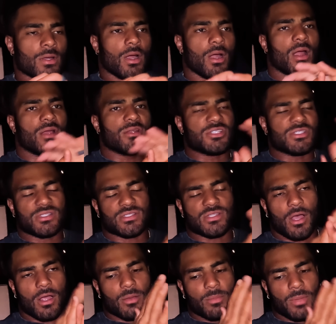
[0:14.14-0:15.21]
All right, just to
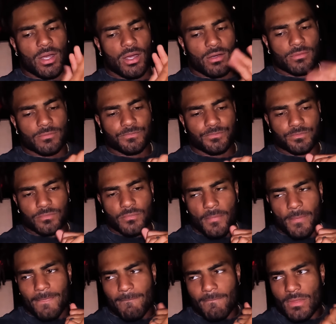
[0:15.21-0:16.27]
talk about,
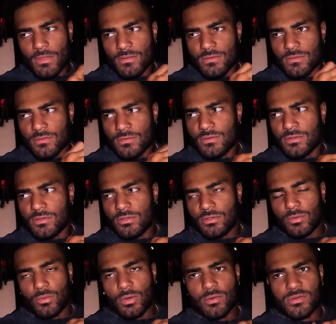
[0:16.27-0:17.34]

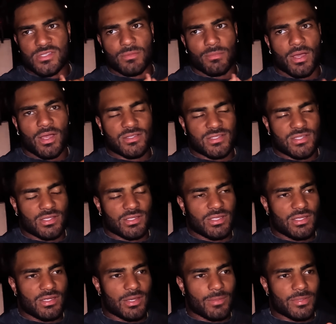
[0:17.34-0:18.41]
what was the mindset
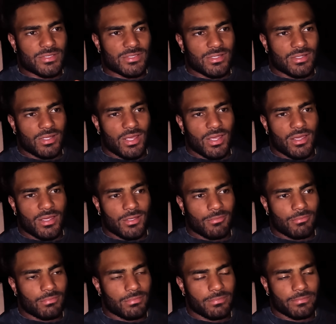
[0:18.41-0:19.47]
leading up into the
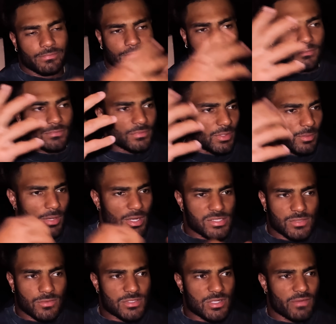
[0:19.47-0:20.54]
game. The
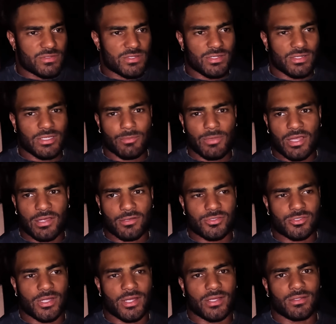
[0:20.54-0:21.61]
mindset was obviously to get back on
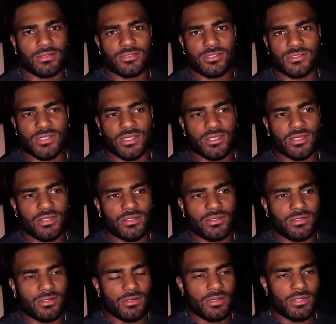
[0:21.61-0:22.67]
track, just like
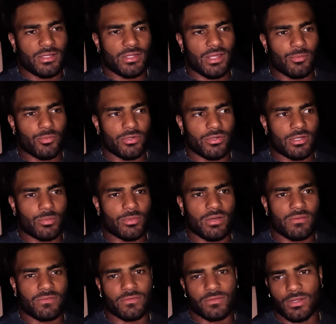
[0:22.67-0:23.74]
any game where you're coming
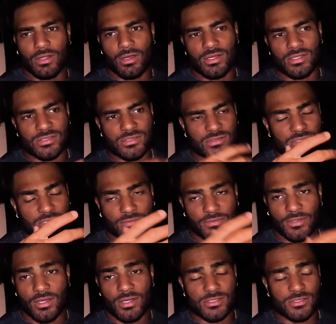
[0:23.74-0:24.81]
off of a tough
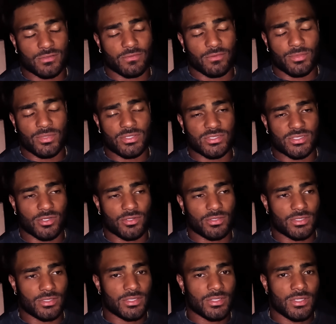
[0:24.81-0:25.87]
loss over Minnesota.